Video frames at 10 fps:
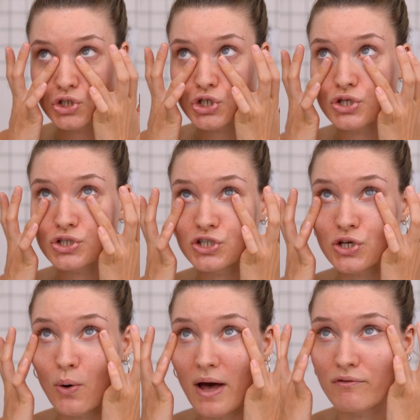just
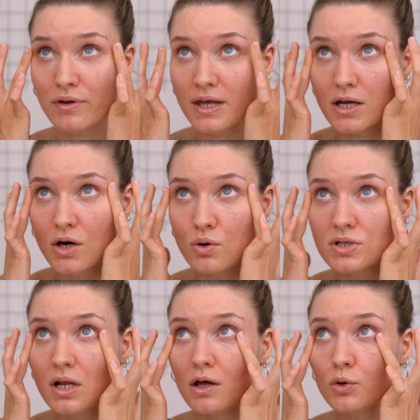so everything
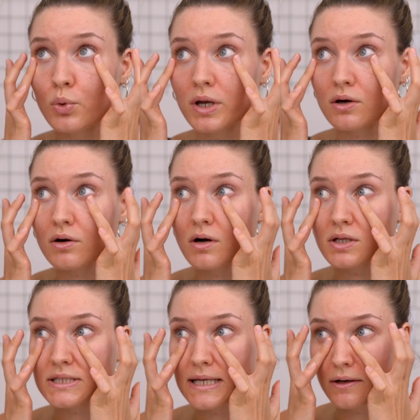goes a lot quicker
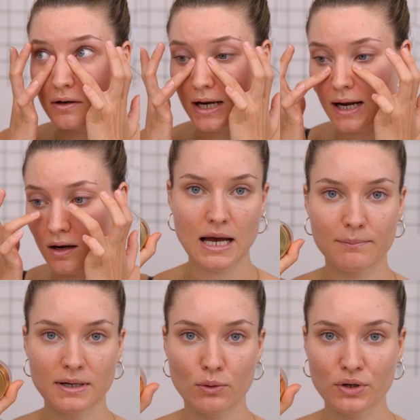on Saturday.
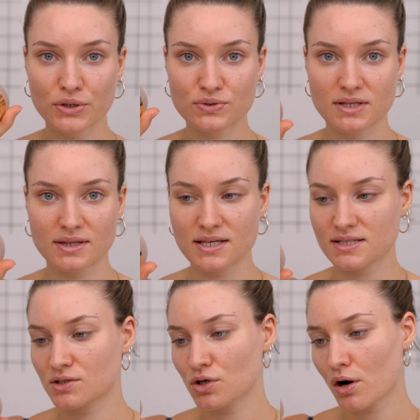I'm now gonna use
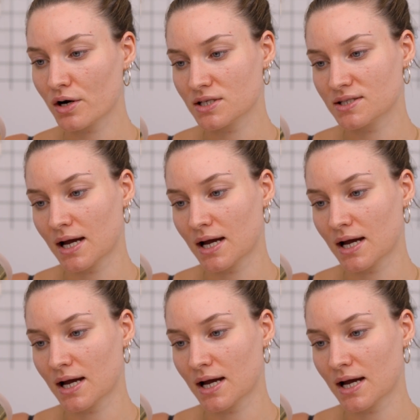this Tarte